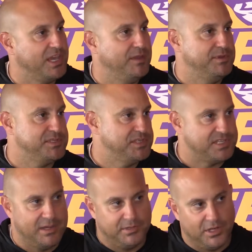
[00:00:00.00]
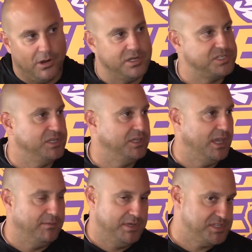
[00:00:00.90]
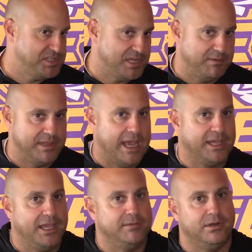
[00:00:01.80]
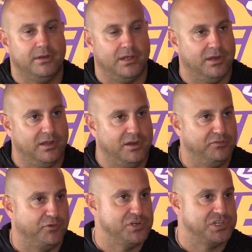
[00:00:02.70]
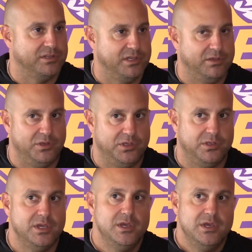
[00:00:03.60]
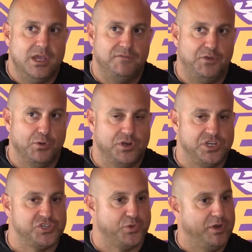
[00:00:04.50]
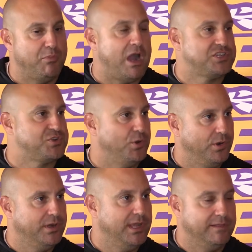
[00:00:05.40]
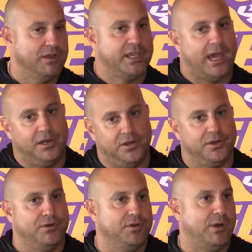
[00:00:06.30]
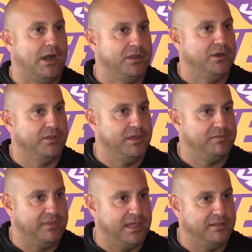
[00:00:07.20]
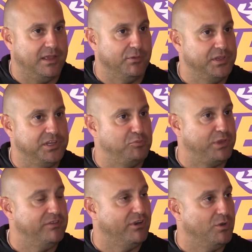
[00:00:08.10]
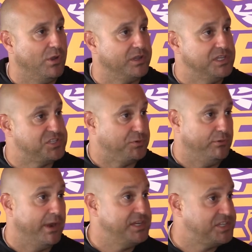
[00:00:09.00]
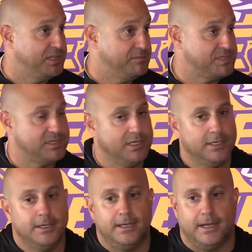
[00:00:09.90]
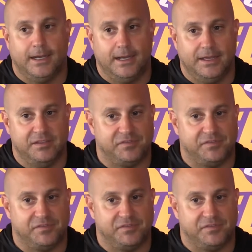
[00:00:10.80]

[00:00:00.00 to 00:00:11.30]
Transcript: game, it's the same in the Garden City game, and it's the same in that game. And unfortunately, if you were to just read a box score and look at it, you're going, wow, they really didn't play very well against 3 ranked teams. And